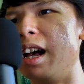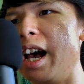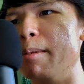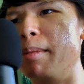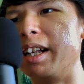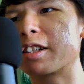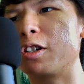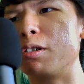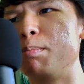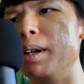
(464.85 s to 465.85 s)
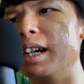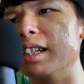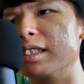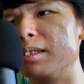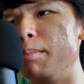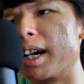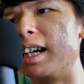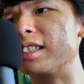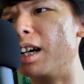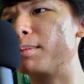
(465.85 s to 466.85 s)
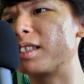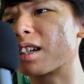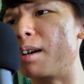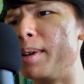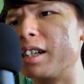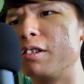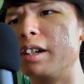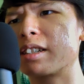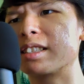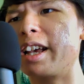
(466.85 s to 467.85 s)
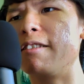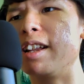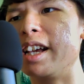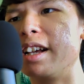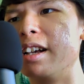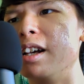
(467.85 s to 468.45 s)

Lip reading: and my throat burns because I'm screaming to the ceiling,